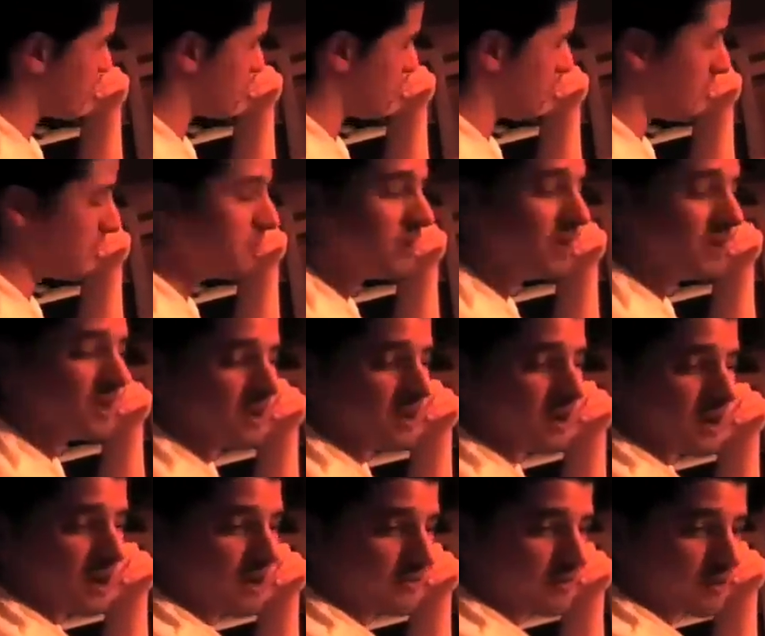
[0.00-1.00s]
Ramon.
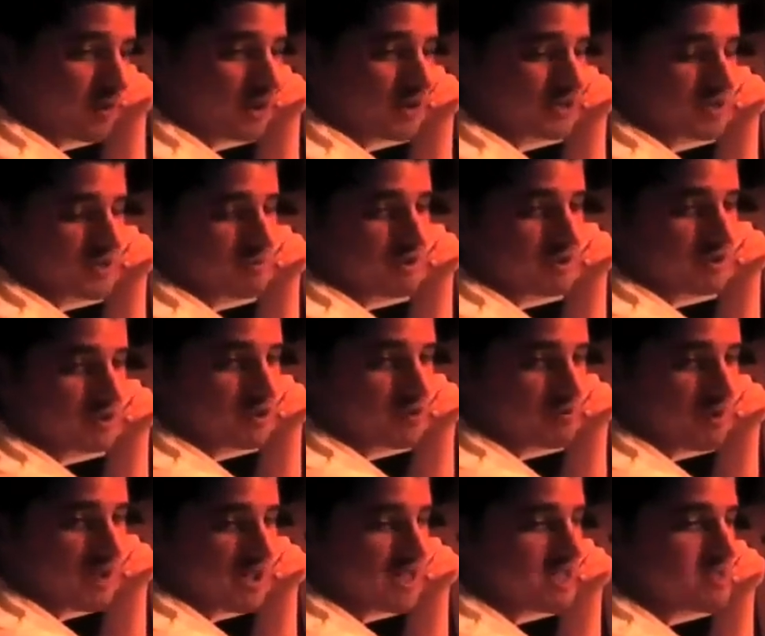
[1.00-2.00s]
Of course, I'm going to do
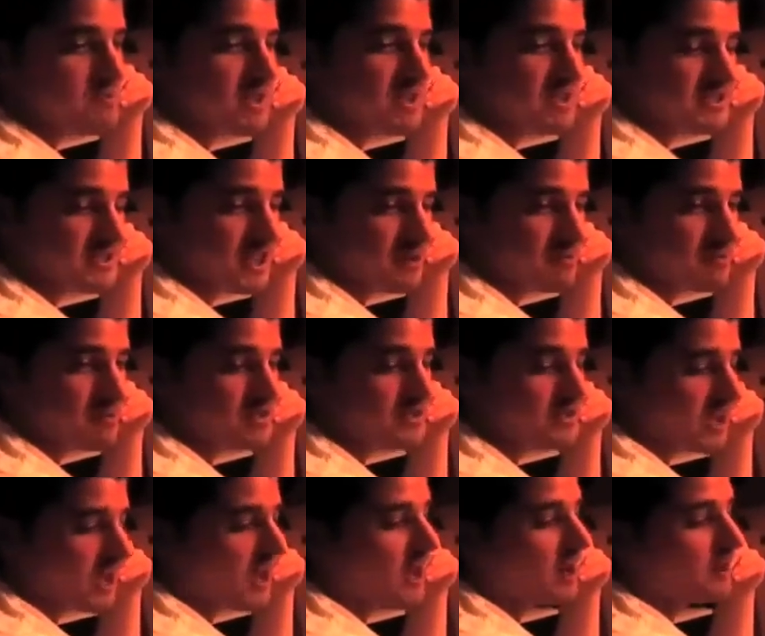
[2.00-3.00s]
my eBay
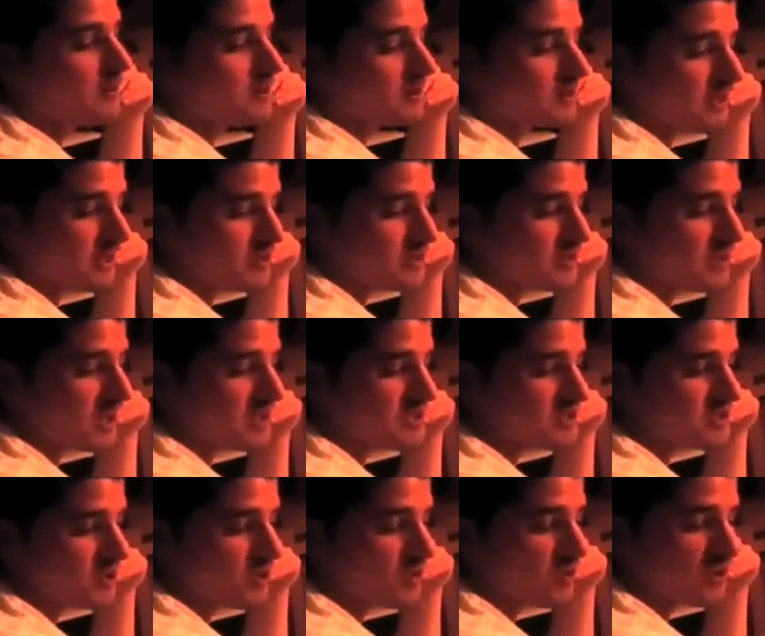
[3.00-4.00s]
segments, and I'm going to let you guys
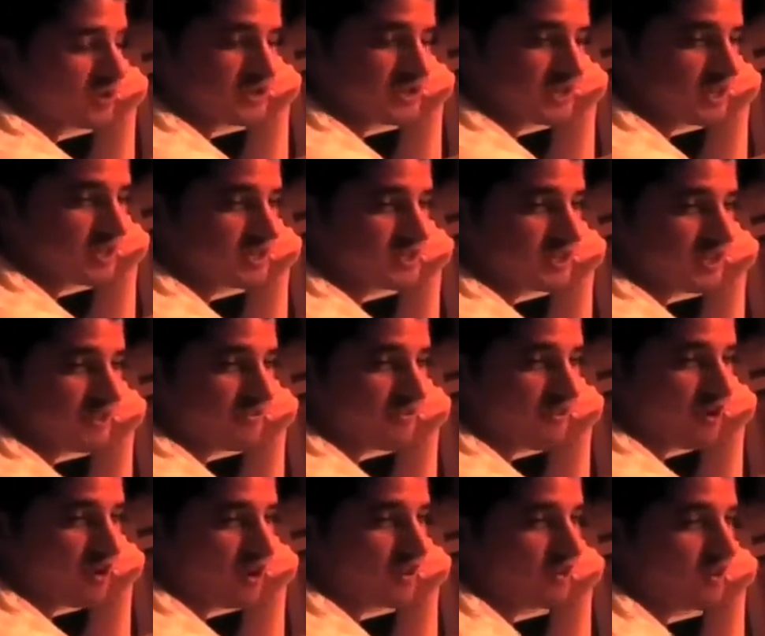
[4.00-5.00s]
know what sellers I
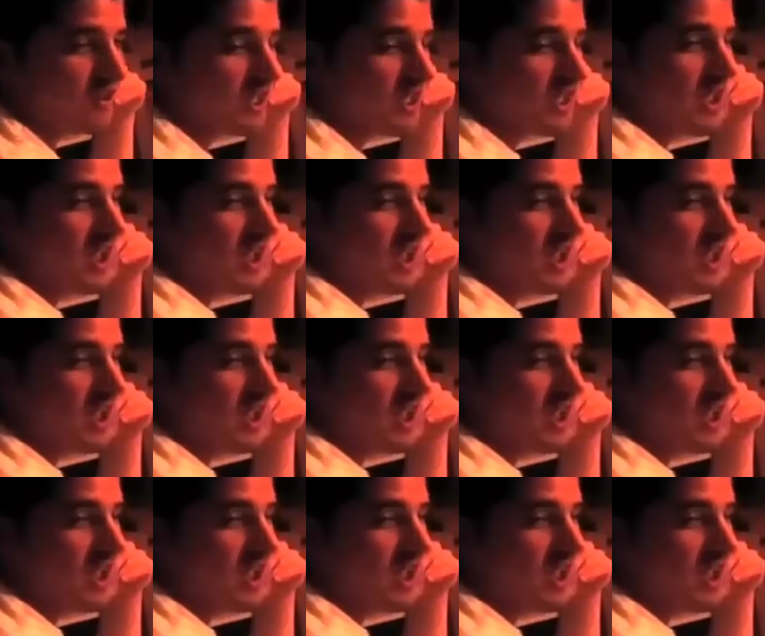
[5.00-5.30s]
find.